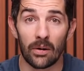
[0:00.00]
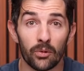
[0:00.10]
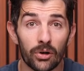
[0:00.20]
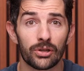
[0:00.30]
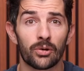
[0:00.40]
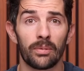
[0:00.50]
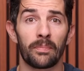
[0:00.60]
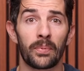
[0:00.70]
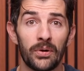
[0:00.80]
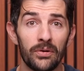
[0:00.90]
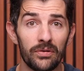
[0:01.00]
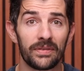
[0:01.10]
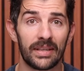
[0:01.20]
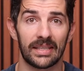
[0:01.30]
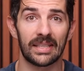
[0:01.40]
in order to
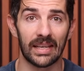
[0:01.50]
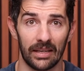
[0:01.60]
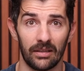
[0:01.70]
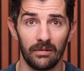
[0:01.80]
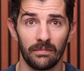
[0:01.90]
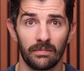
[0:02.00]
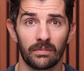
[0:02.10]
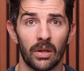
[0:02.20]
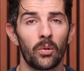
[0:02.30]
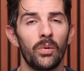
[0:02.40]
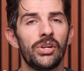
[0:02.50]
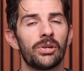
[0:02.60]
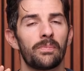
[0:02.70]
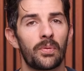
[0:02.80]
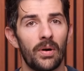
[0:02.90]
improve this skill, we
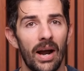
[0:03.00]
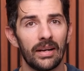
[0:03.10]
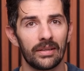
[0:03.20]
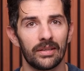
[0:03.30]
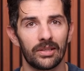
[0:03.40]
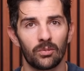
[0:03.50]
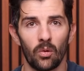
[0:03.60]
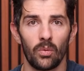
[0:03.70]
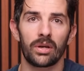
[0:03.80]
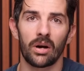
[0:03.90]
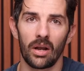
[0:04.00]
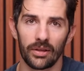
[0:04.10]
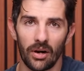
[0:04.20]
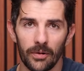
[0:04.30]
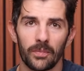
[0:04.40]
should practice what we call at
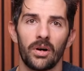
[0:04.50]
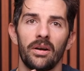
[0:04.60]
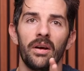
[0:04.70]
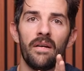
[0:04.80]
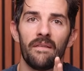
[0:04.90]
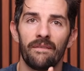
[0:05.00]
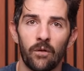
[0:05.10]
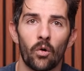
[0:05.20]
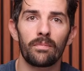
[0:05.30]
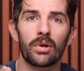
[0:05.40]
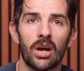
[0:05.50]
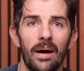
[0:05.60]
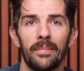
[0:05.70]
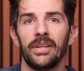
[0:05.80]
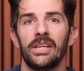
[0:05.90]
Artwod form
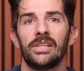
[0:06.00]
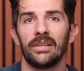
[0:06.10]
combination